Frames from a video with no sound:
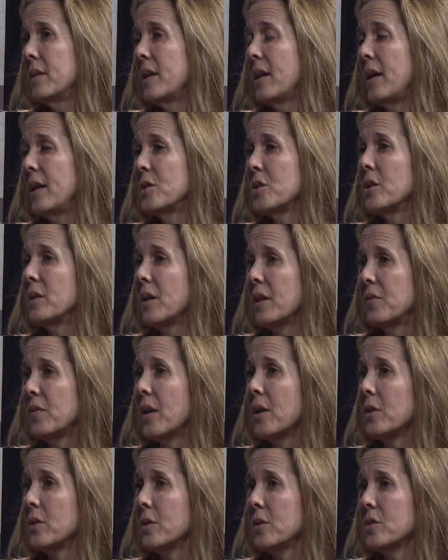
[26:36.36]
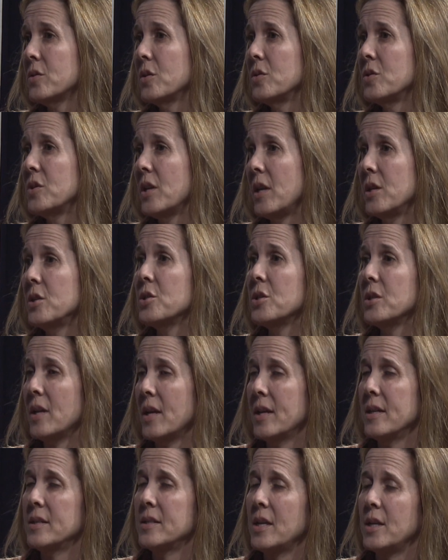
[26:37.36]
the Aging Life Care Association
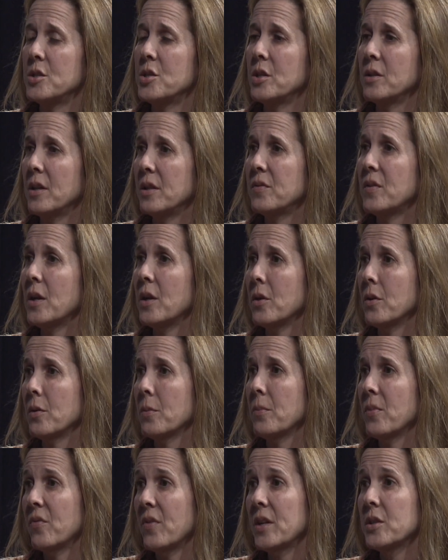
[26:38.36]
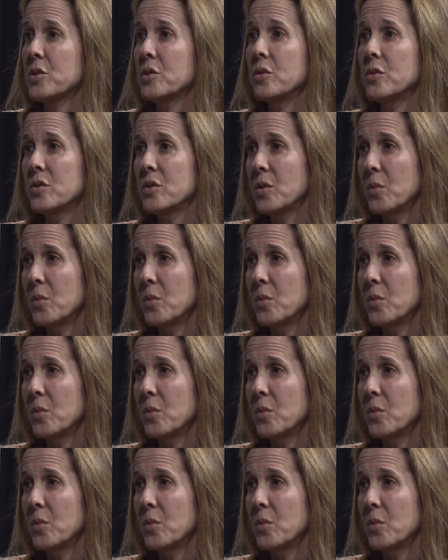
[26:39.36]
as aging life care professionals.